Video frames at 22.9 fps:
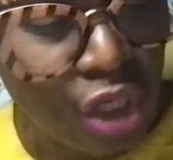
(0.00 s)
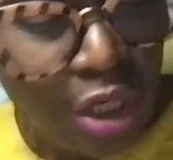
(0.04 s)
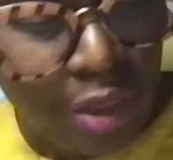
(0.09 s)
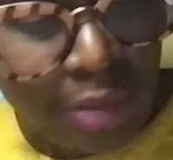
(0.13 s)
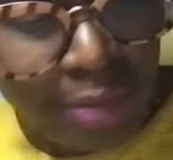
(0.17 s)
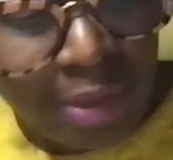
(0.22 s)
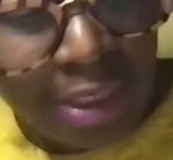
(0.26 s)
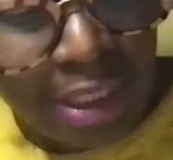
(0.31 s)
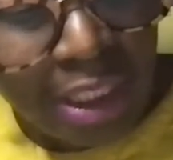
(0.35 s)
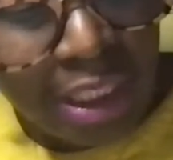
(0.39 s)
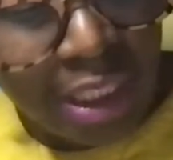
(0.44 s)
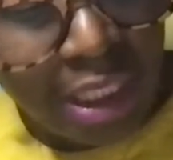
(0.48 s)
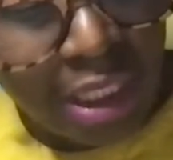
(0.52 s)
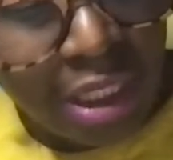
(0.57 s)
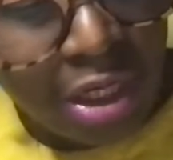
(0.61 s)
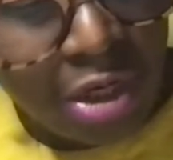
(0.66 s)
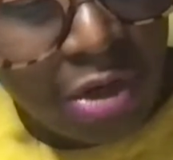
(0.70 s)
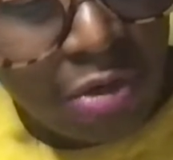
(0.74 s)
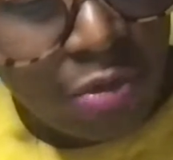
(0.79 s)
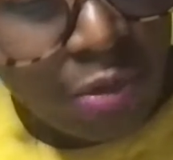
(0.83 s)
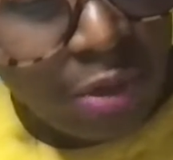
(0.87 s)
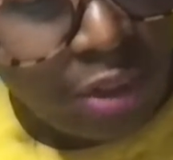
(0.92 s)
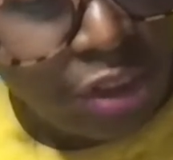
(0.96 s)
in
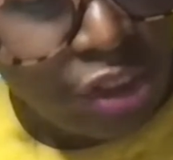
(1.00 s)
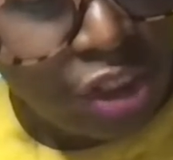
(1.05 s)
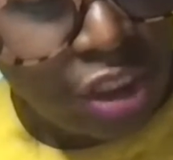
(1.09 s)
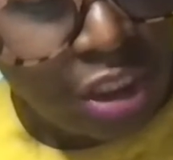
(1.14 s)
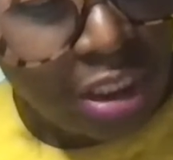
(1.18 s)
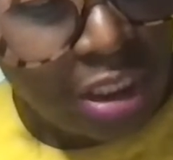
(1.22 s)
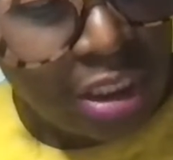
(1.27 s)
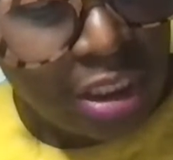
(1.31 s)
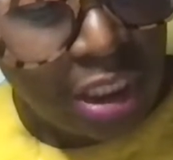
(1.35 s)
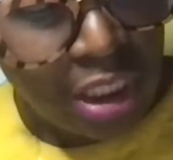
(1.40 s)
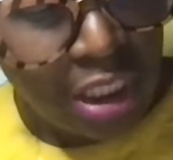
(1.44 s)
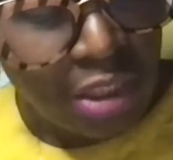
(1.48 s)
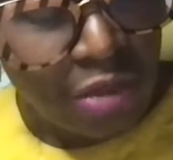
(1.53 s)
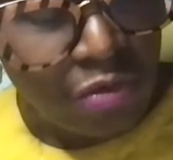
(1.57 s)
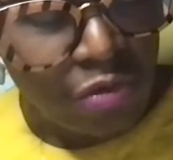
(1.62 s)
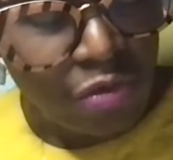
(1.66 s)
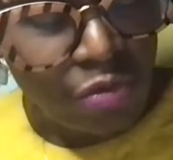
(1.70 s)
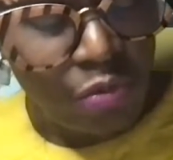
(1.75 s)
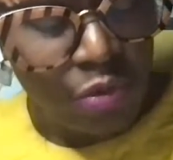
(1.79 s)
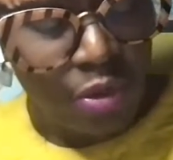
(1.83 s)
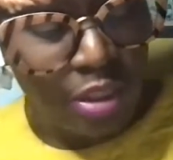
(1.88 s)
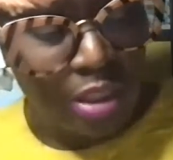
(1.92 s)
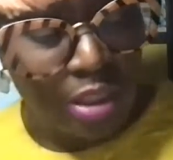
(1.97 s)
Germany, where she
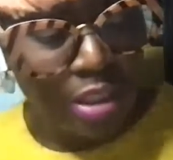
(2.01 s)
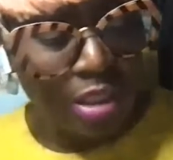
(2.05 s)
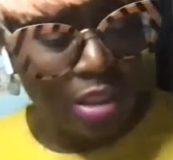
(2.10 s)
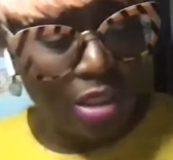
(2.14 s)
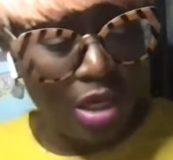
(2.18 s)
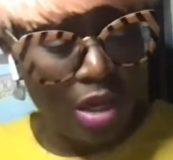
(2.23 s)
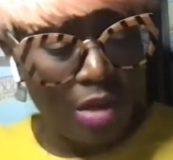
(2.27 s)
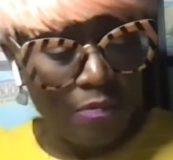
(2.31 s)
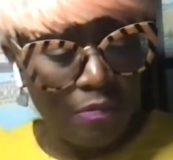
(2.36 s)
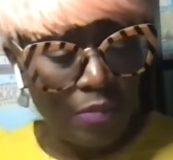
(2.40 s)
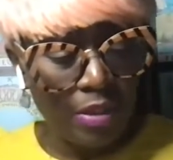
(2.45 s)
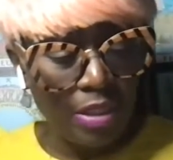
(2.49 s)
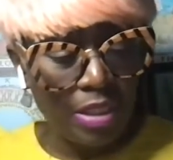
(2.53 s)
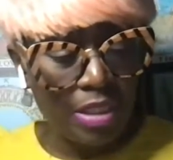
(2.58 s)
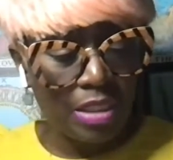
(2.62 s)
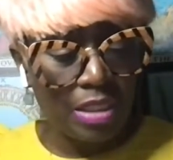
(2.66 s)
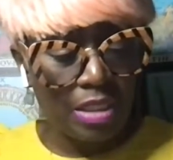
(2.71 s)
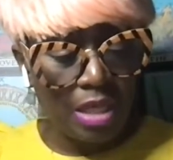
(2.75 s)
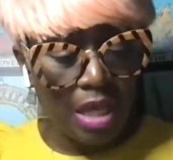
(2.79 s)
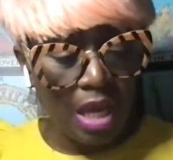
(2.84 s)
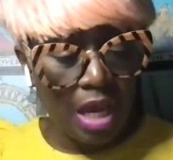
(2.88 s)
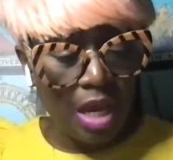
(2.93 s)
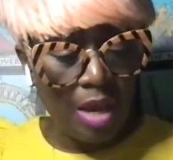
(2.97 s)
studied with one of the
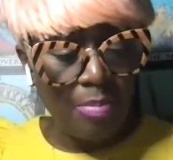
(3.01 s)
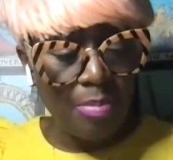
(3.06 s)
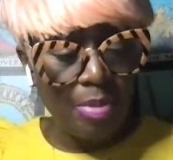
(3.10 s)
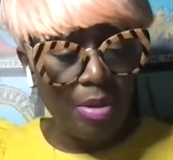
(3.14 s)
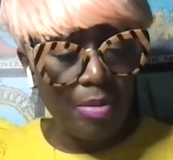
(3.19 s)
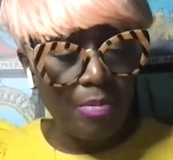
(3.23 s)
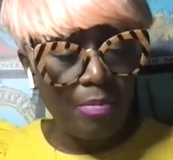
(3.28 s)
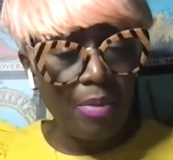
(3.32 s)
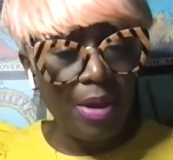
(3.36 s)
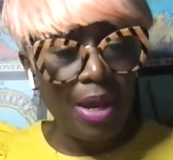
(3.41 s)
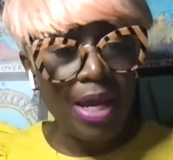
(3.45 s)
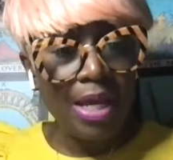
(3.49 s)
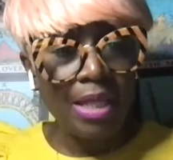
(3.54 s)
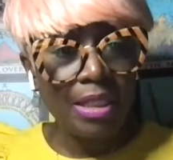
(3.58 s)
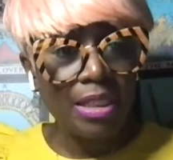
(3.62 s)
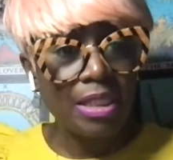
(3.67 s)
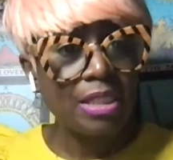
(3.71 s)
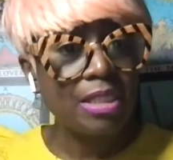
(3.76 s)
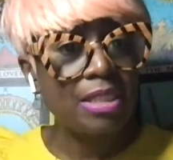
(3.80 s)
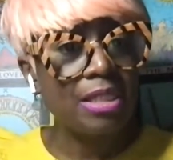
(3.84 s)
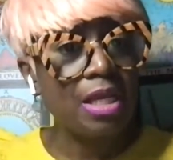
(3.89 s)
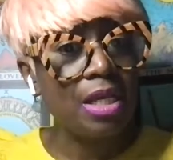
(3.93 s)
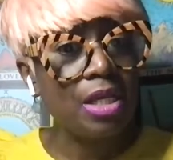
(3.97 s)
company's top
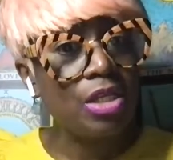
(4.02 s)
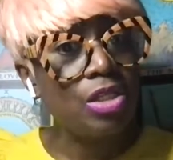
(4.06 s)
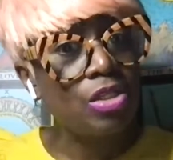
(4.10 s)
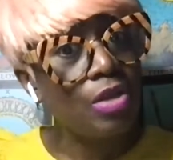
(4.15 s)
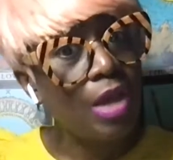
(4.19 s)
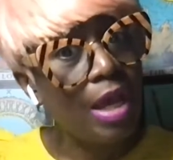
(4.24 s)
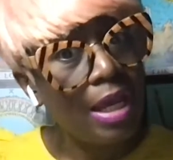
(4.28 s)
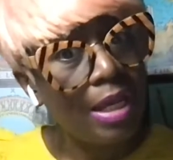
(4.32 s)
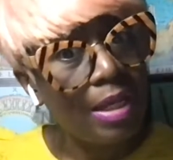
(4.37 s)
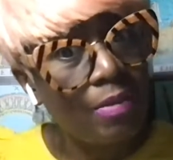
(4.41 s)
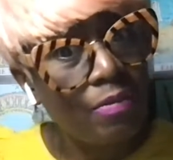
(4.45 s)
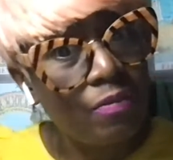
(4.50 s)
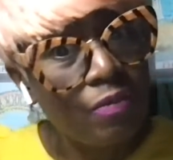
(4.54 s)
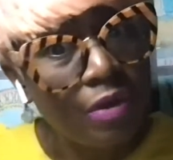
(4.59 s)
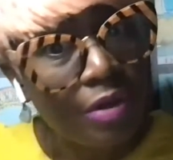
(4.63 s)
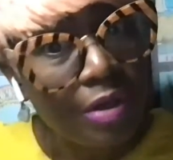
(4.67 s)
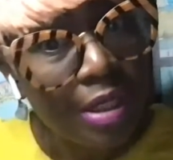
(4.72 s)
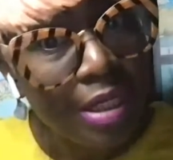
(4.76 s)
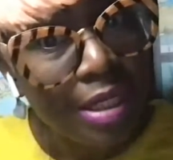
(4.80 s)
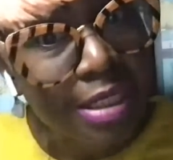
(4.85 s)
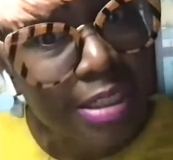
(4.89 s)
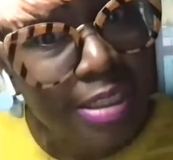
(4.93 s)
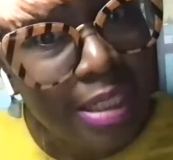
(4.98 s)
pilots. So I am
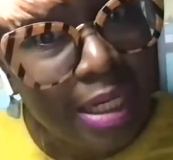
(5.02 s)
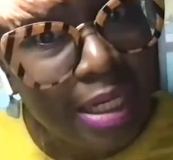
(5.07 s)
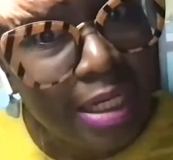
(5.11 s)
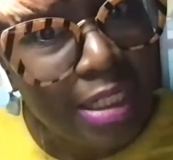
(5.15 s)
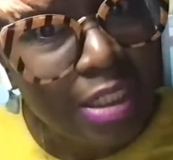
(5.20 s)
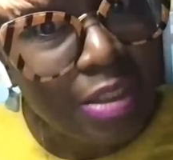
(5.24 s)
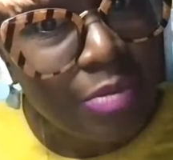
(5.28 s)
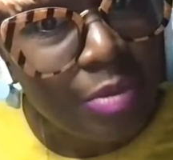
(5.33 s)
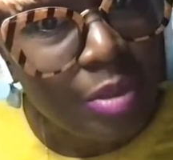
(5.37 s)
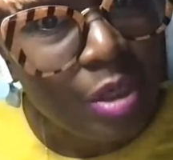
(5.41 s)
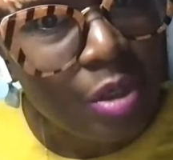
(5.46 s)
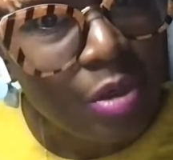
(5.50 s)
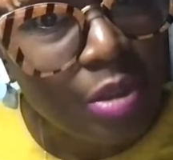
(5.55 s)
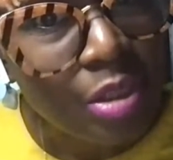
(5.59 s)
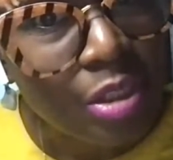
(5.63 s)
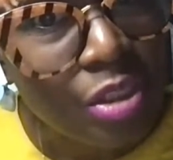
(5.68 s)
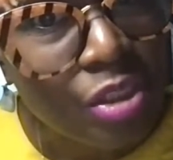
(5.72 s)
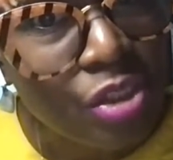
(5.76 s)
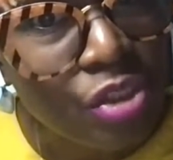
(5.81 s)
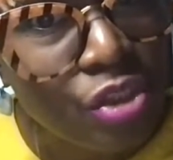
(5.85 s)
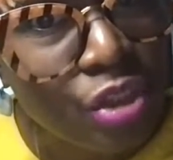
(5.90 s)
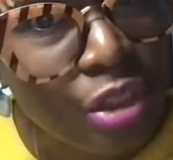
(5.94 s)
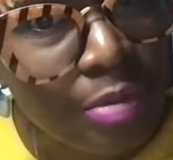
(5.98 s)
very excited to be
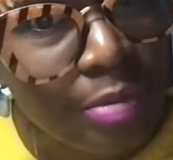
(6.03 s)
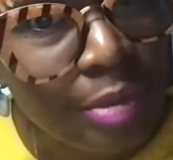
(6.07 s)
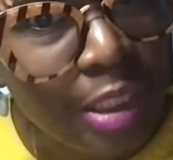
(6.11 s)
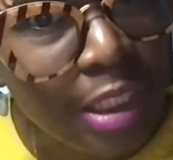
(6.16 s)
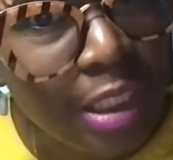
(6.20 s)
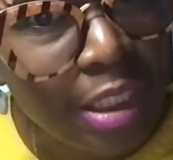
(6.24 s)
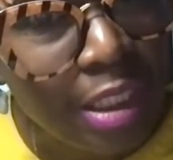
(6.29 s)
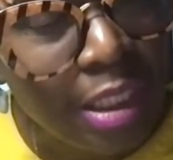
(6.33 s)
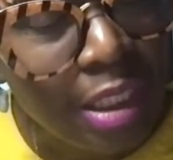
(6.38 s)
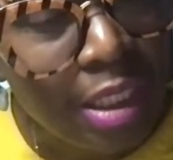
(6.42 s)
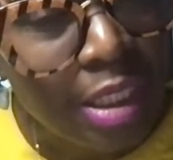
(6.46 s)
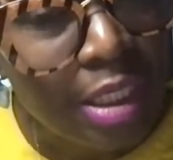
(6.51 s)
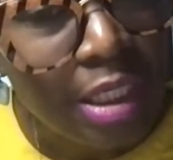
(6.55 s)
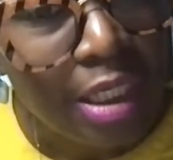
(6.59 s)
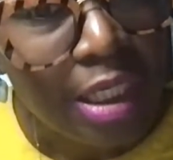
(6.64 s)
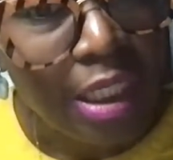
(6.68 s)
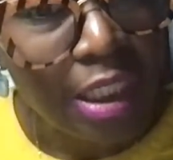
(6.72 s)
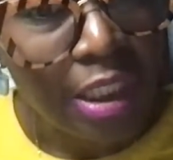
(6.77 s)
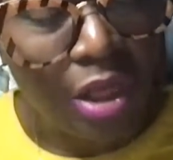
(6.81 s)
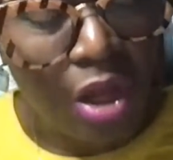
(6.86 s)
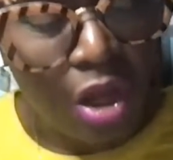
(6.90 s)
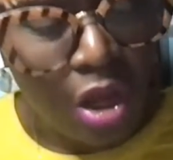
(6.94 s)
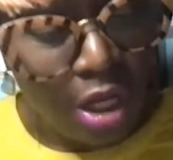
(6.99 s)
going to Germany
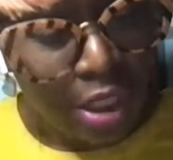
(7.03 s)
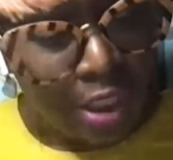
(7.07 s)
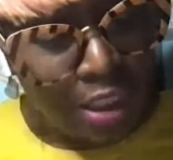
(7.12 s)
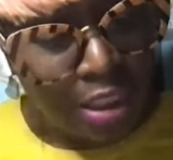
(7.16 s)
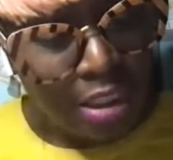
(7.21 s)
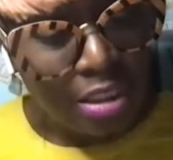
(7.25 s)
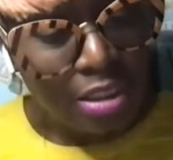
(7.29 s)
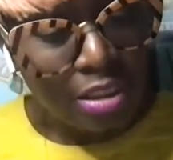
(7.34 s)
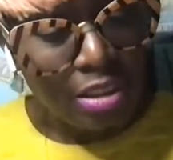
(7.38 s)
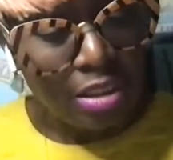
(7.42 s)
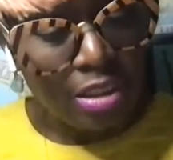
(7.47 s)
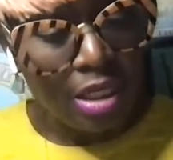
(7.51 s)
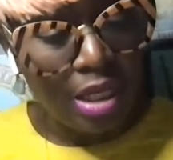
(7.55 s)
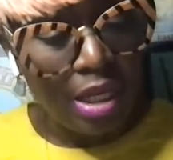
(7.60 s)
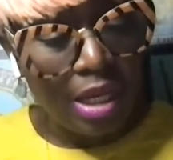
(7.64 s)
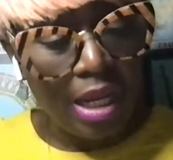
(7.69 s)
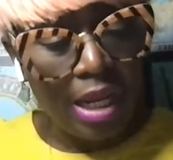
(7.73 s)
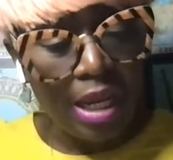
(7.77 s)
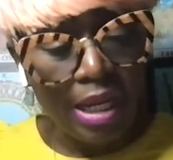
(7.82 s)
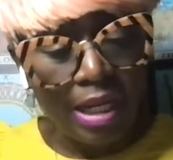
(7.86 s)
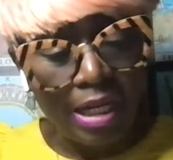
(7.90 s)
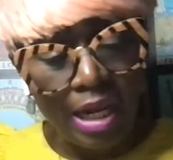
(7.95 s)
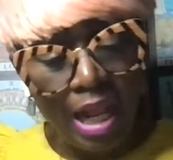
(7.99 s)
in August,
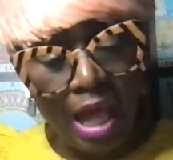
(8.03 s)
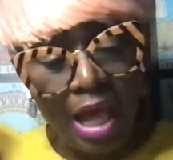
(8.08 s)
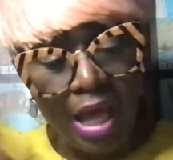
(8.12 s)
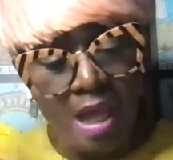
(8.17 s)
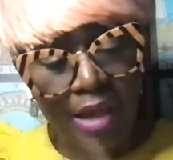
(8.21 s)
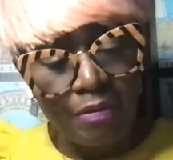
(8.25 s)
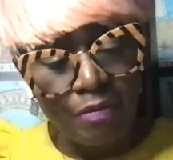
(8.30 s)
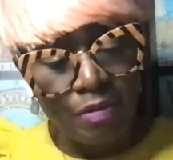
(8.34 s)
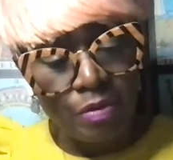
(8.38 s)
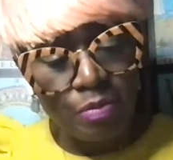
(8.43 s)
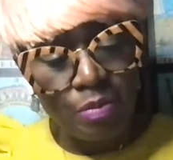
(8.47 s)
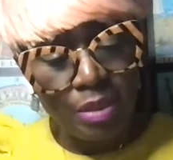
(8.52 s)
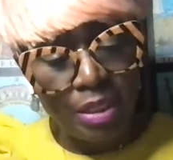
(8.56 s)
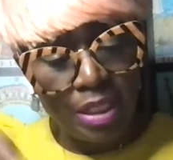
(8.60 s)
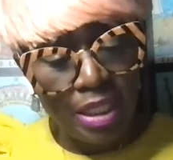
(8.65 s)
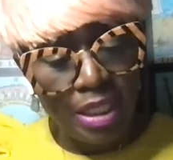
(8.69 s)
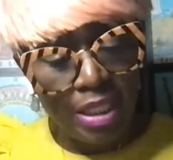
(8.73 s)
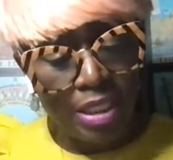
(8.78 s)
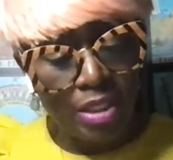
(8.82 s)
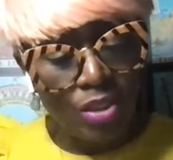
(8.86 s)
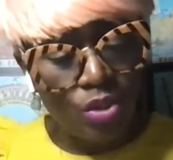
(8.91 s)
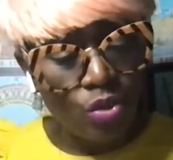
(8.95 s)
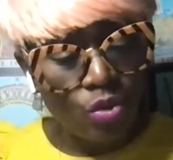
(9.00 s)
and I was
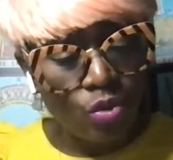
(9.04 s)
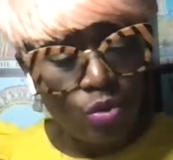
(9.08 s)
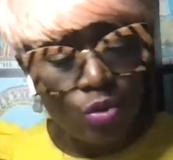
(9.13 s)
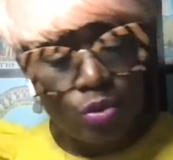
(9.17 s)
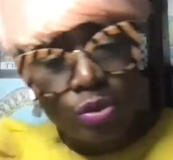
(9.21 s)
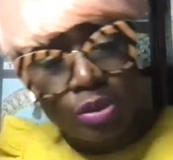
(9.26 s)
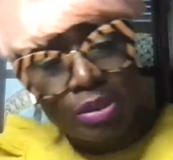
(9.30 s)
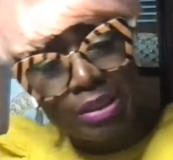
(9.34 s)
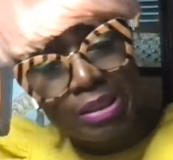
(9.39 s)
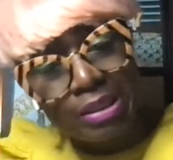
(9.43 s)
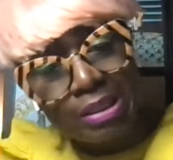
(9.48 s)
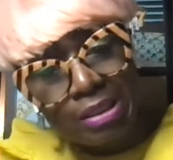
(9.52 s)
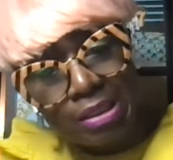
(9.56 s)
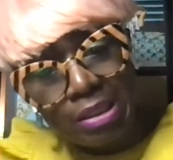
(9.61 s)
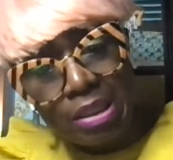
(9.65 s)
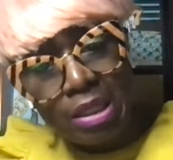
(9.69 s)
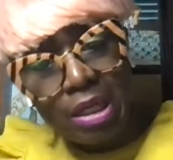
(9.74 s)
planning to